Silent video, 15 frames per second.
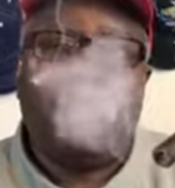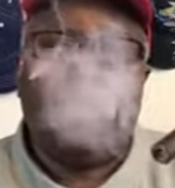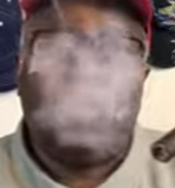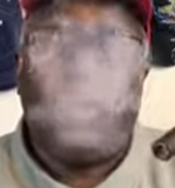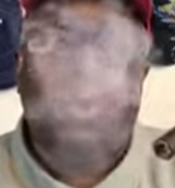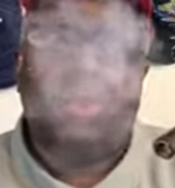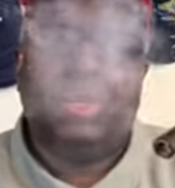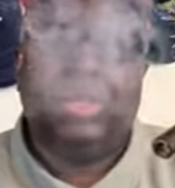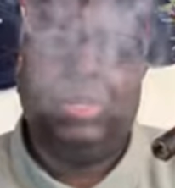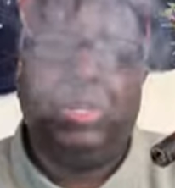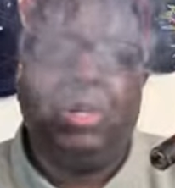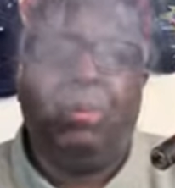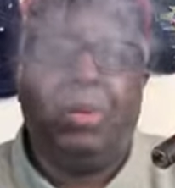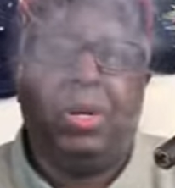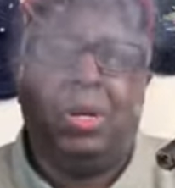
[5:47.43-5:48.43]
The hole wasn't
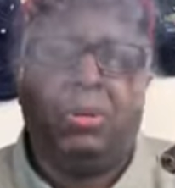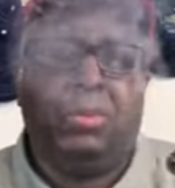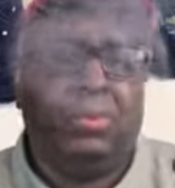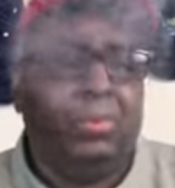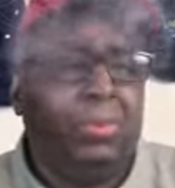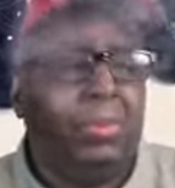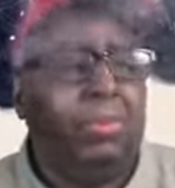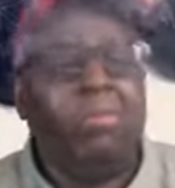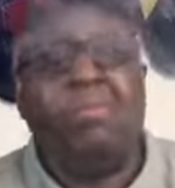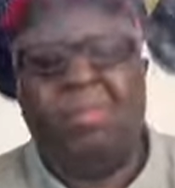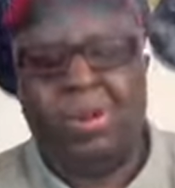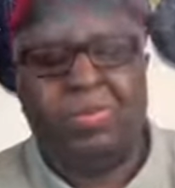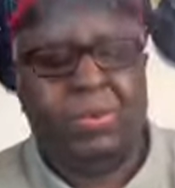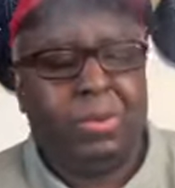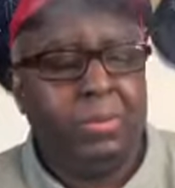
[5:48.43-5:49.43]
deep enough. My
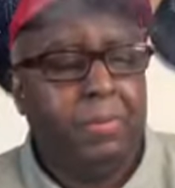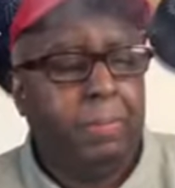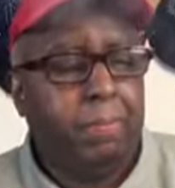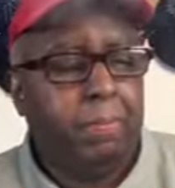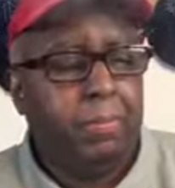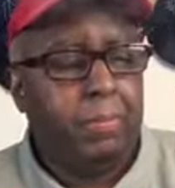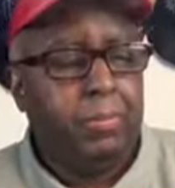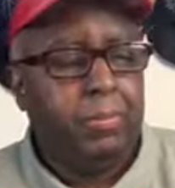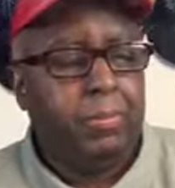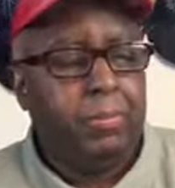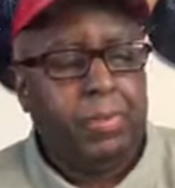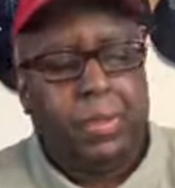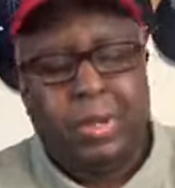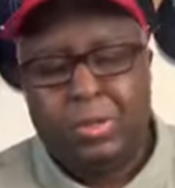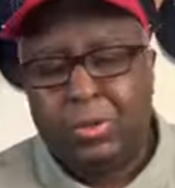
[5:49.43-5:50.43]
fault.
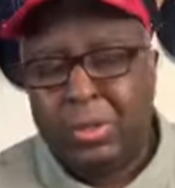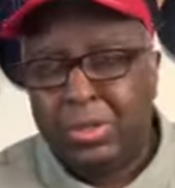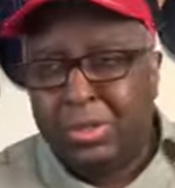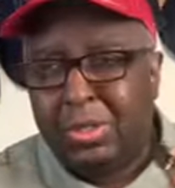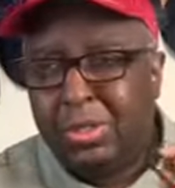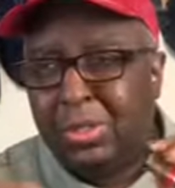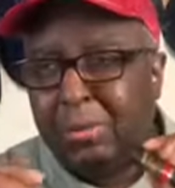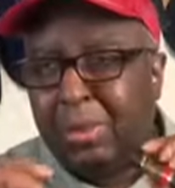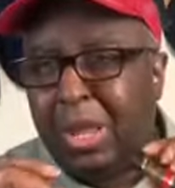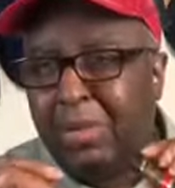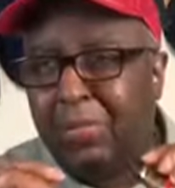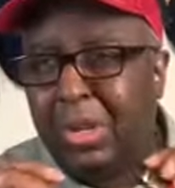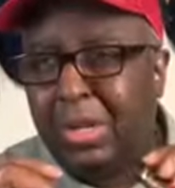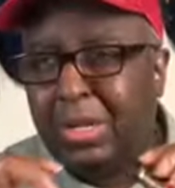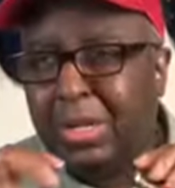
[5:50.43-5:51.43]
I tried, since I'm
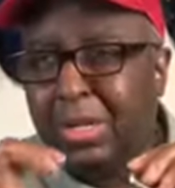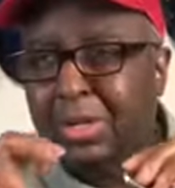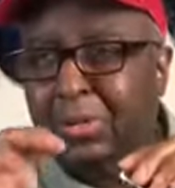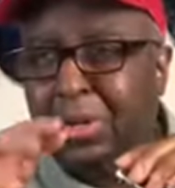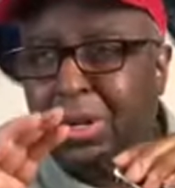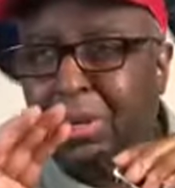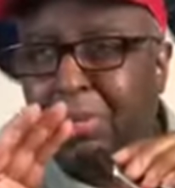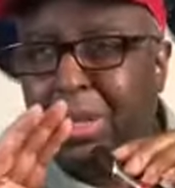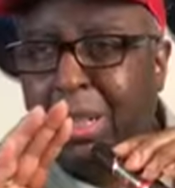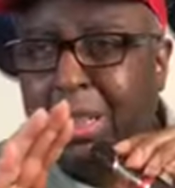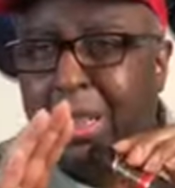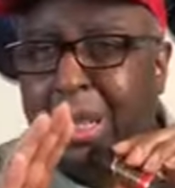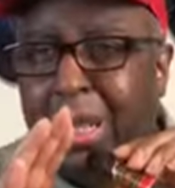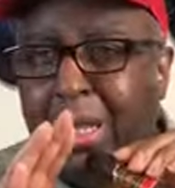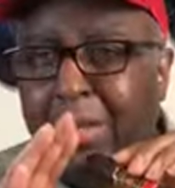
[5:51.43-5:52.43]
heavy-handed, I try to be
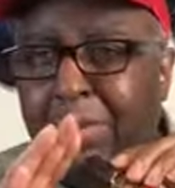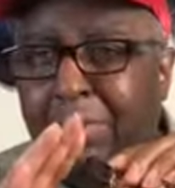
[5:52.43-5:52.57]
light.